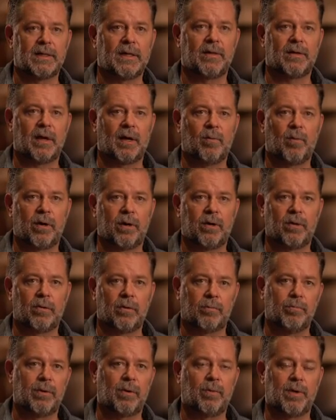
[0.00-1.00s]
that I wanted to cook
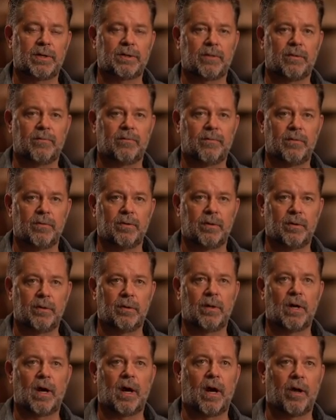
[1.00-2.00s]
Midwestern food
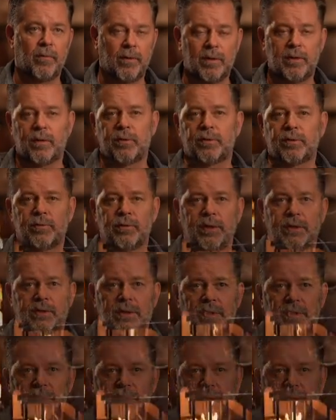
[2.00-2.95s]
honoring those traditions